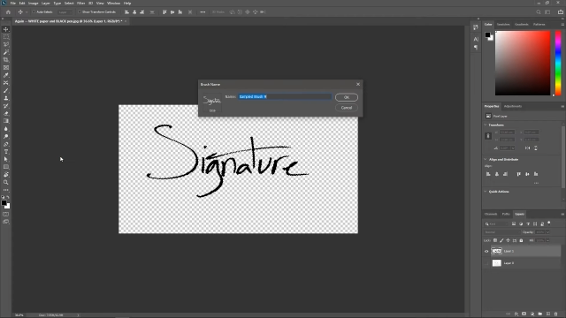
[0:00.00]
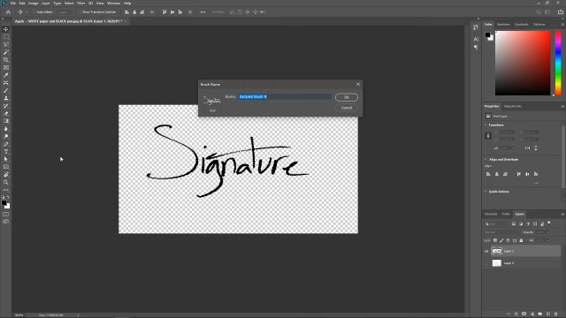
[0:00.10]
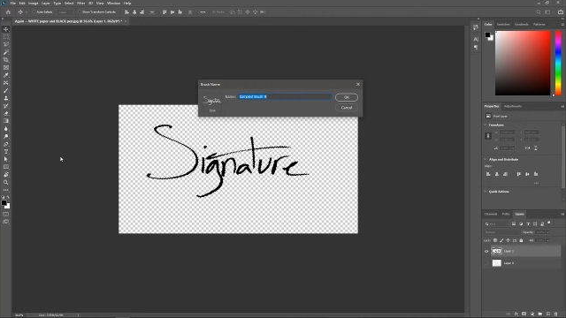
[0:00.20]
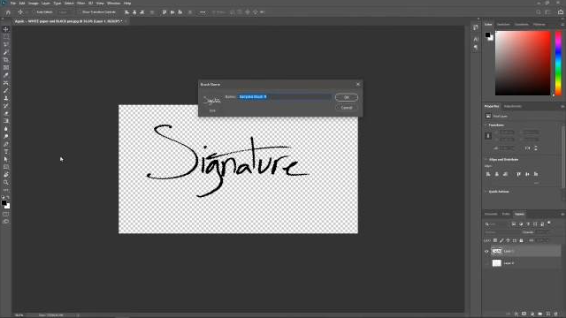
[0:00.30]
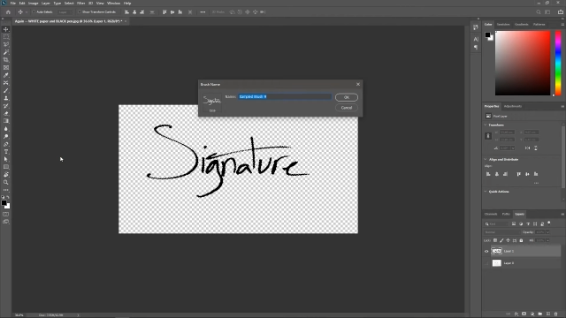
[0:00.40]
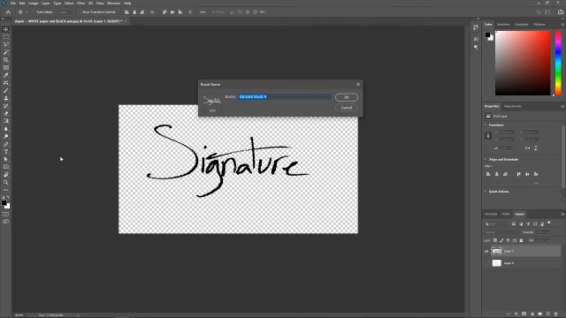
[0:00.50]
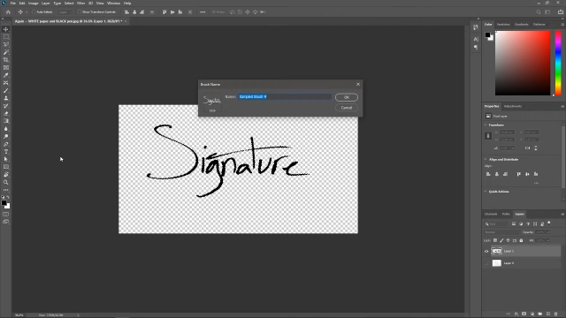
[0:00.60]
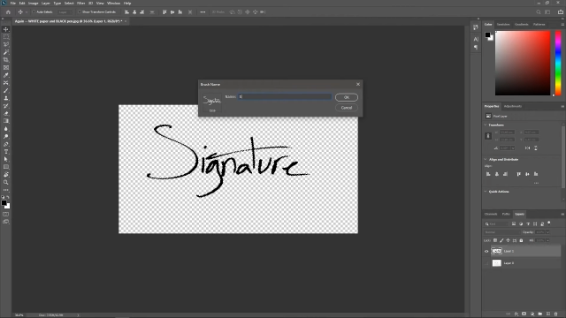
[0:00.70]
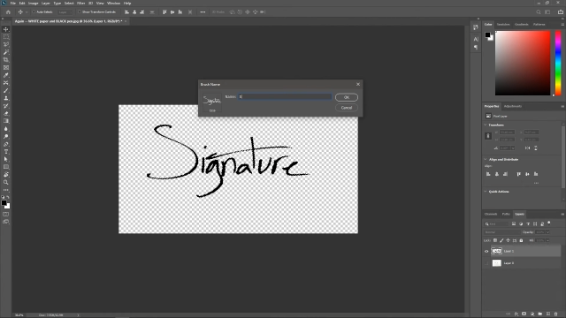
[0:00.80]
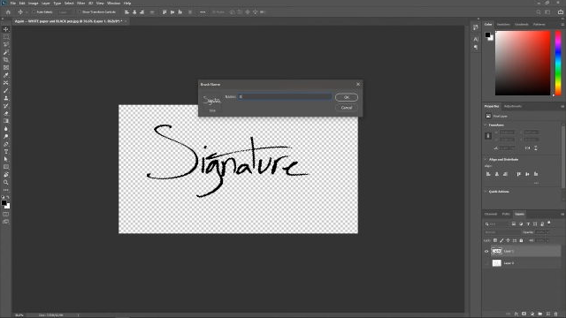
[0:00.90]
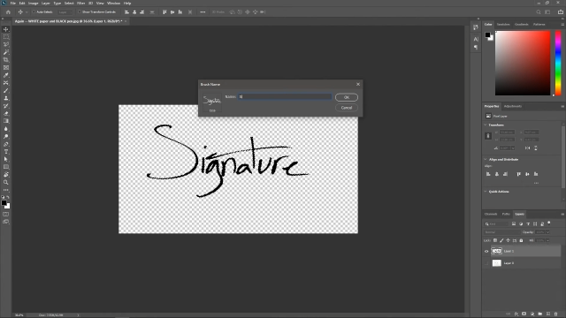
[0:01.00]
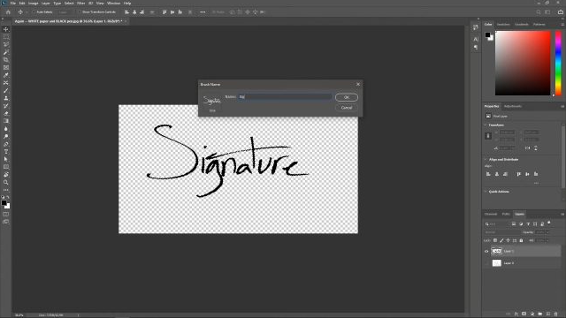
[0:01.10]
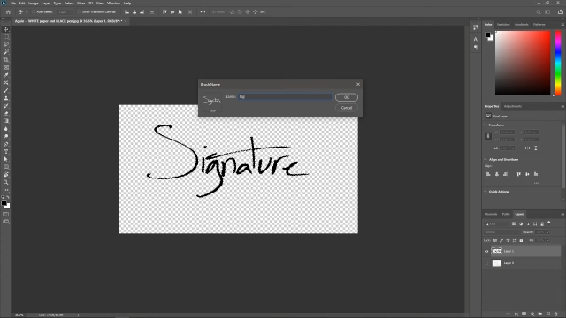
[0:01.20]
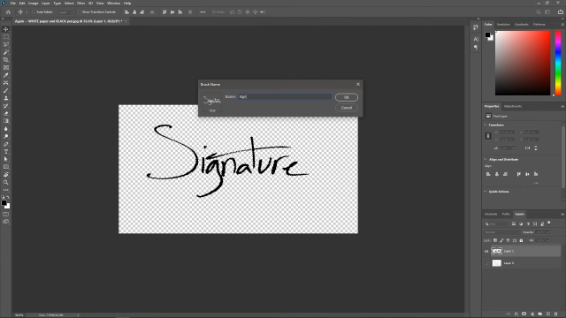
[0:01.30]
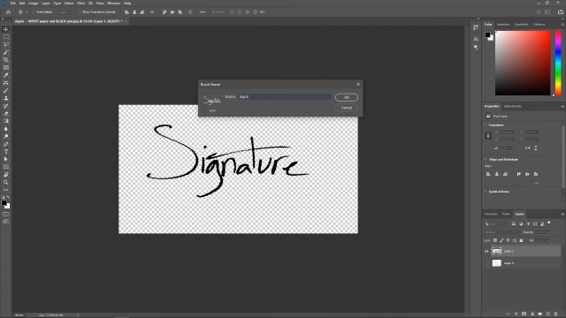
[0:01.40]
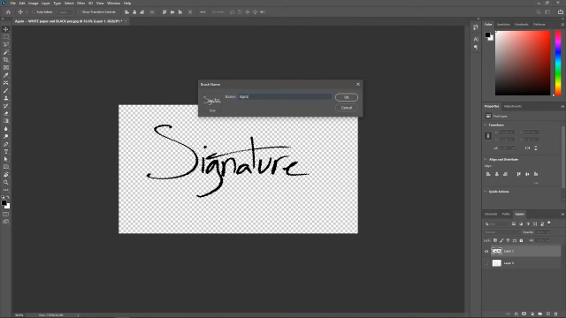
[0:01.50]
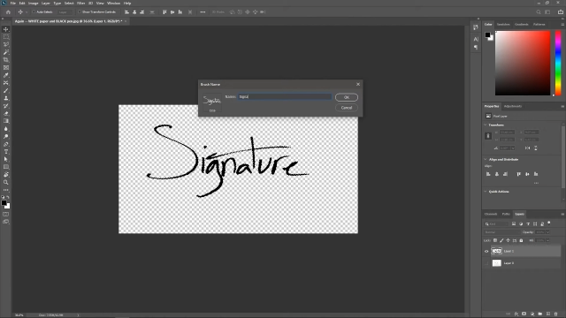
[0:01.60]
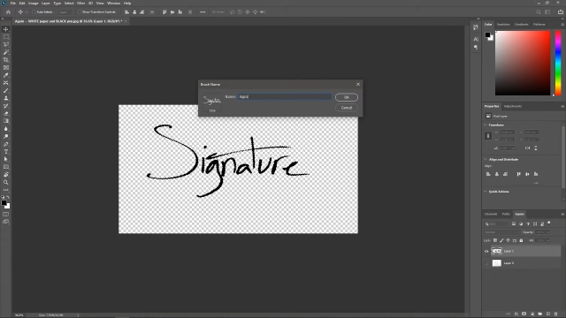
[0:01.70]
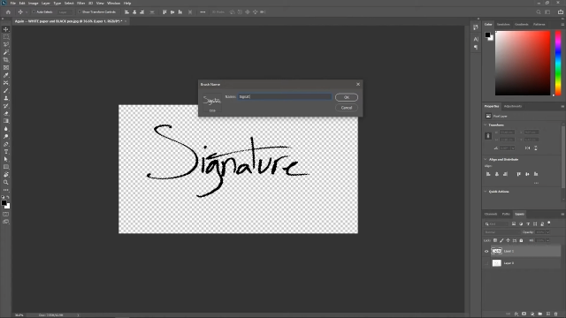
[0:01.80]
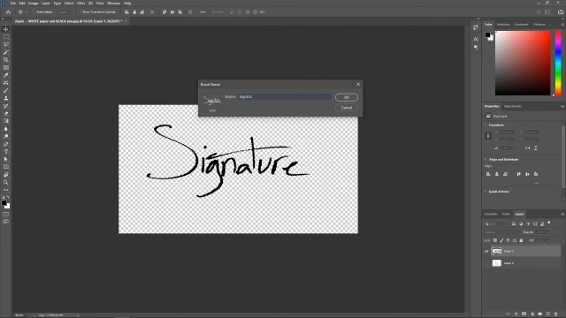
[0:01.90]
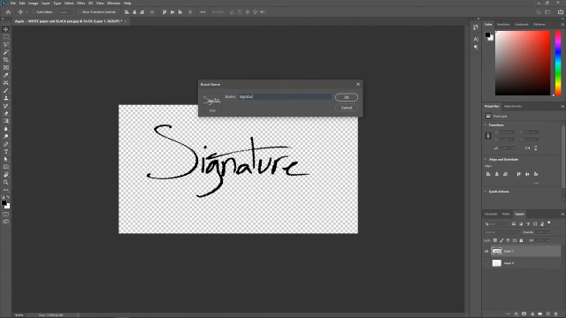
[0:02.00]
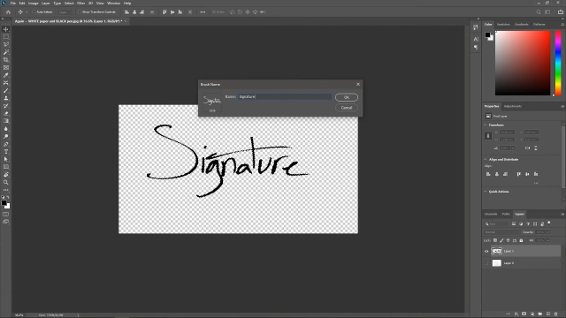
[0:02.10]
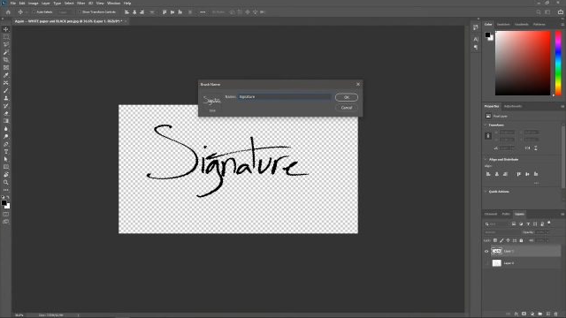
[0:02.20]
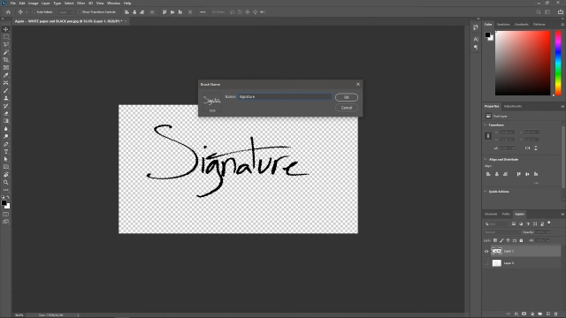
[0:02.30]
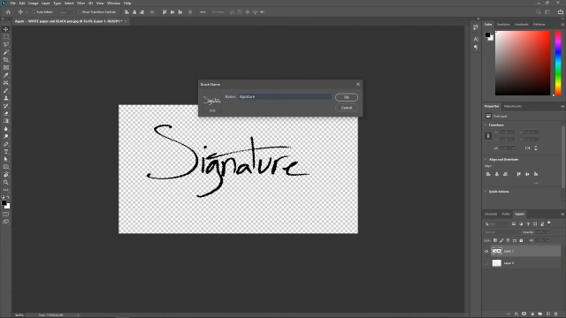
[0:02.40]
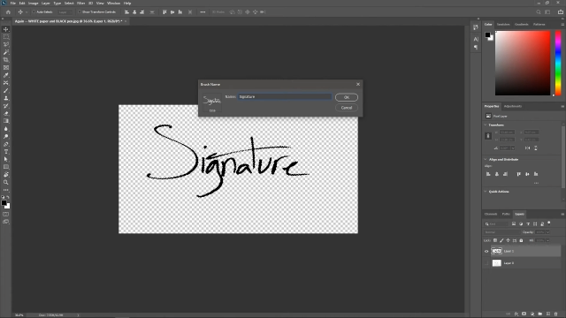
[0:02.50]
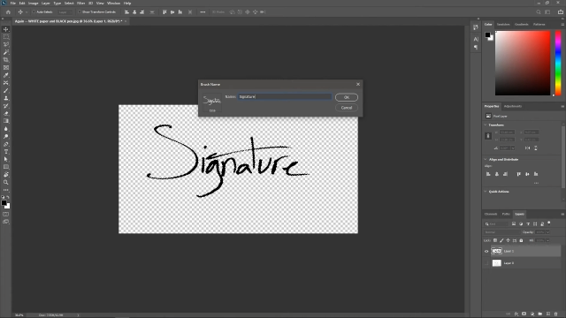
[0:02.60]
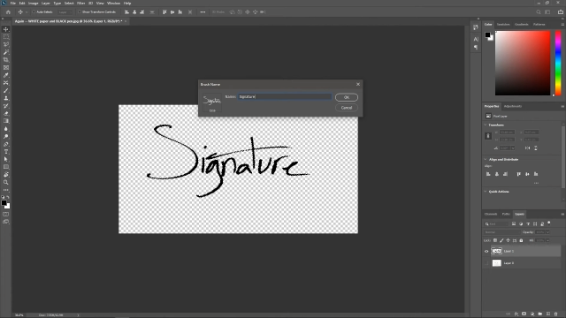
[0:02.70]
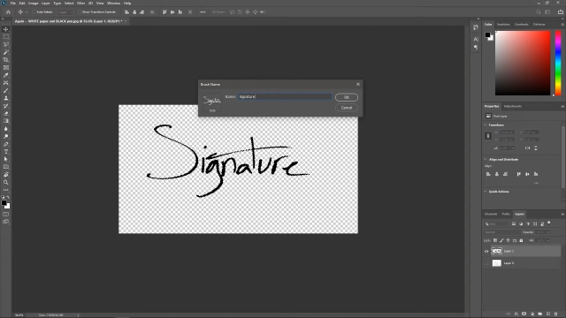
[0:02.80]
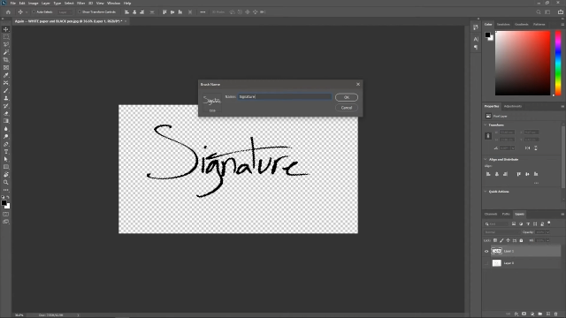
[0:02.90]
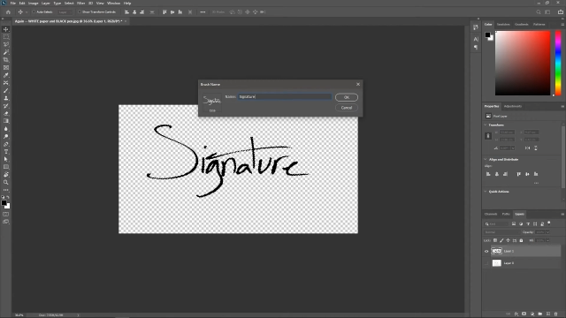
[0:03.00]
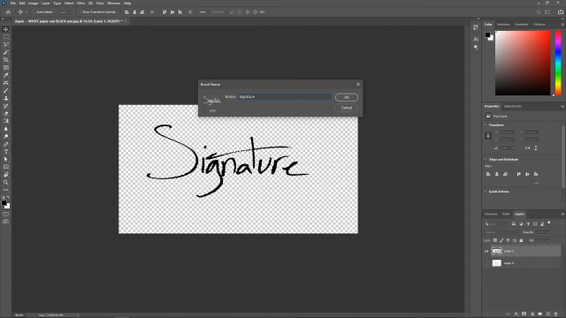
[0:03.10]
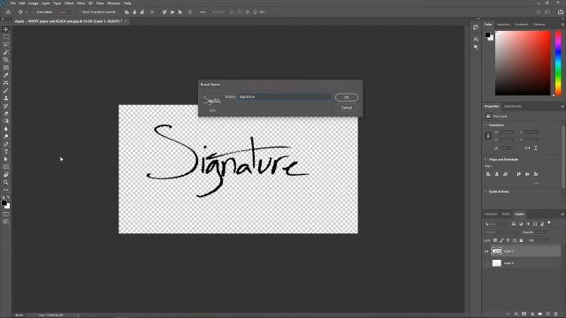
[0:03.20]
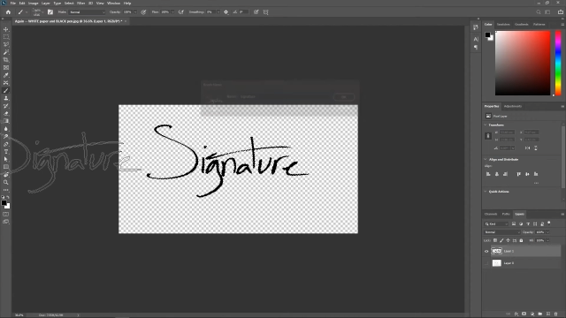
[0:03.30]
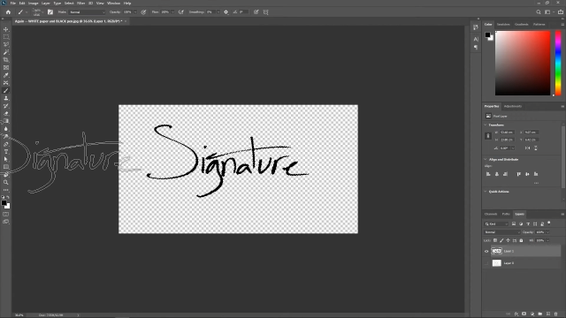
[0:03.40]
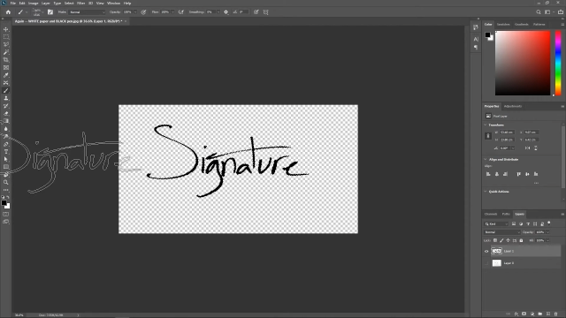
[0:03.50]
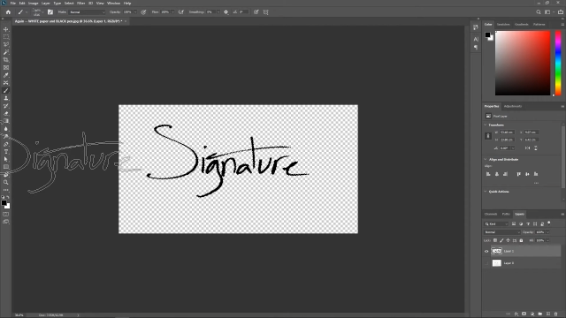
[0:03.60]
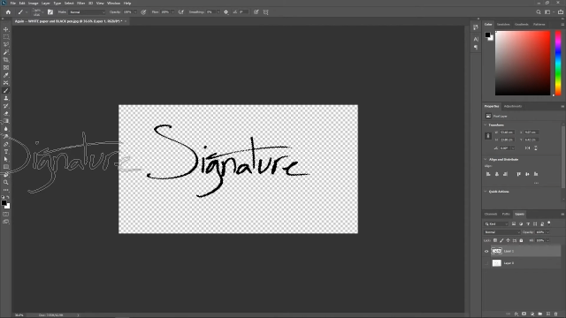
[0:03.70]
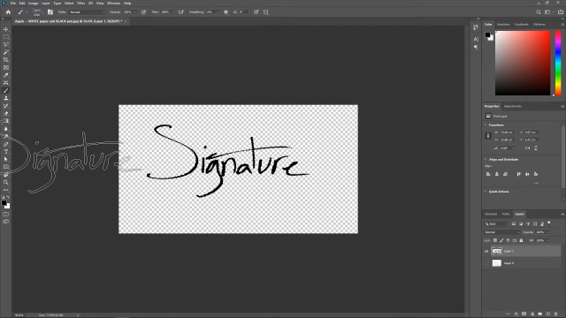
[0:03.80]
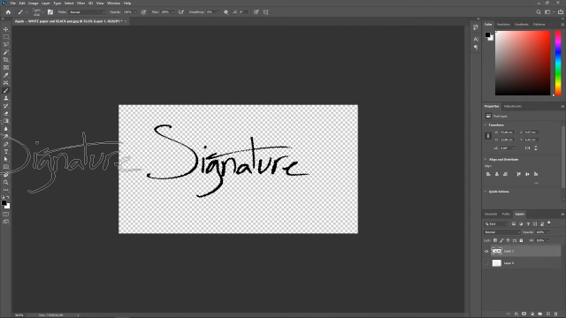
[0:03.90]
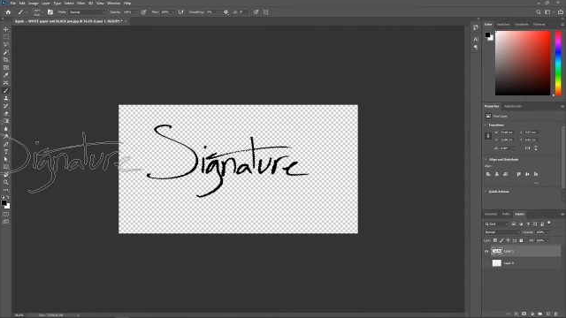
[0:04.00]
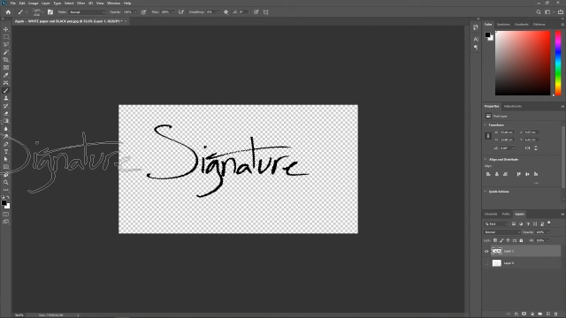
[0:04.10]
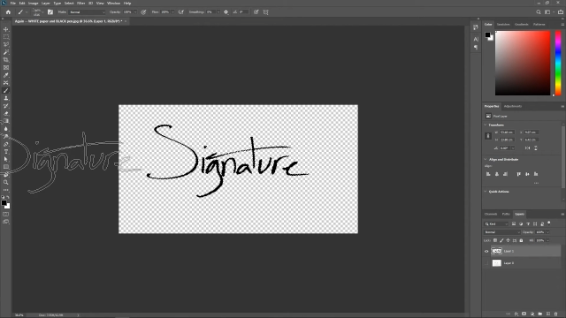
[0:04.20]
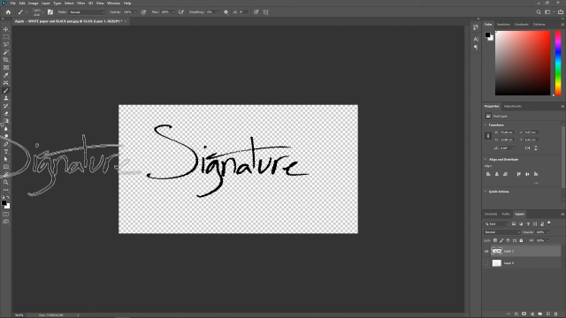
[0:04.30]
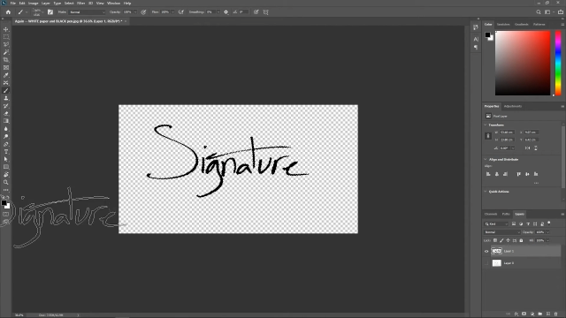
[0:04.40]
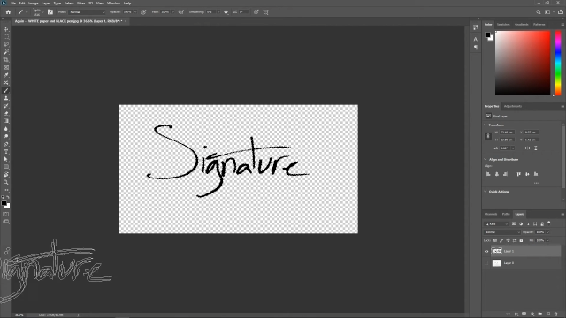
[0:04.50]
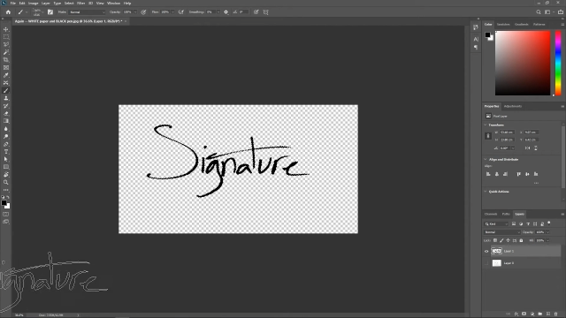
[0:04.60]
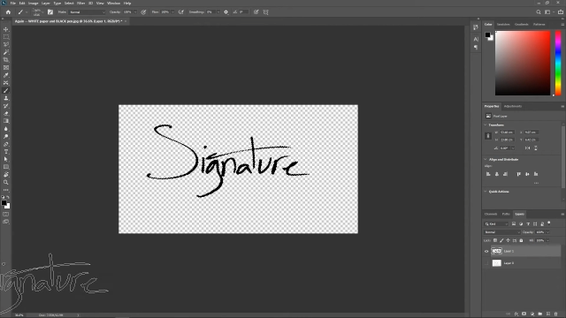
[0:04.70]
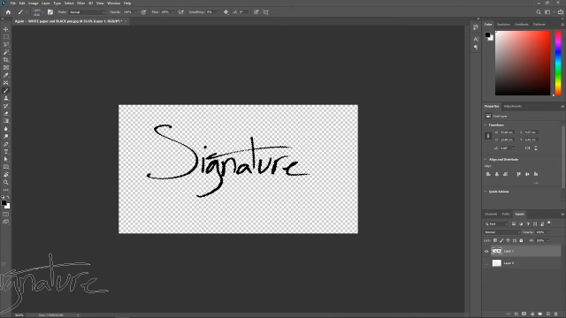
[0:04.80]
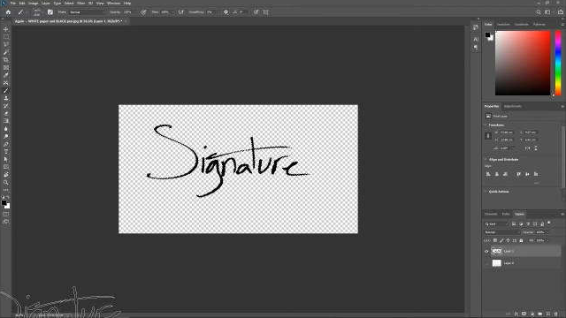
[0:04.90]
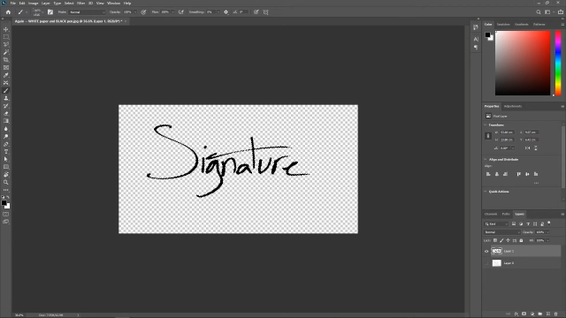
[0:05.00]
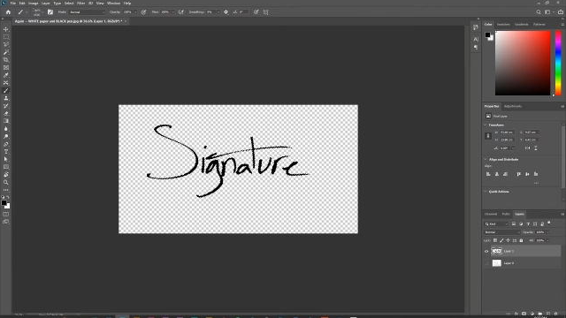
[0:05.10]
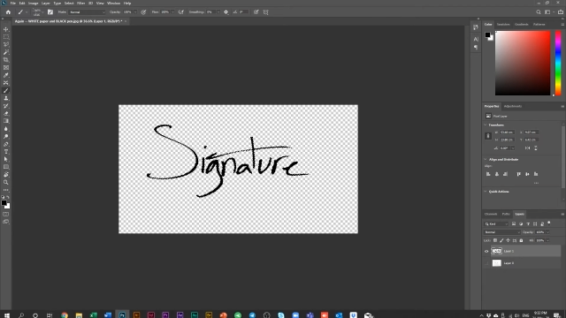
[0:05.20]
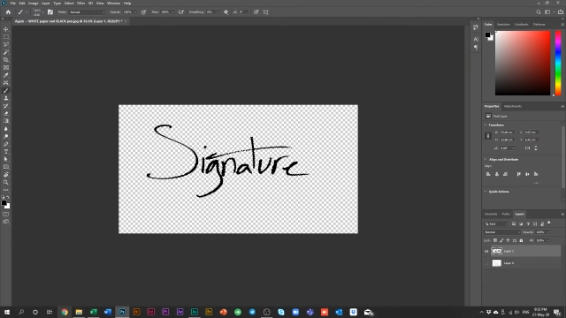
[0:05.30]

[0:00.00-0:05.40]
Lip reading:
No face is visible, so there are no lips to read.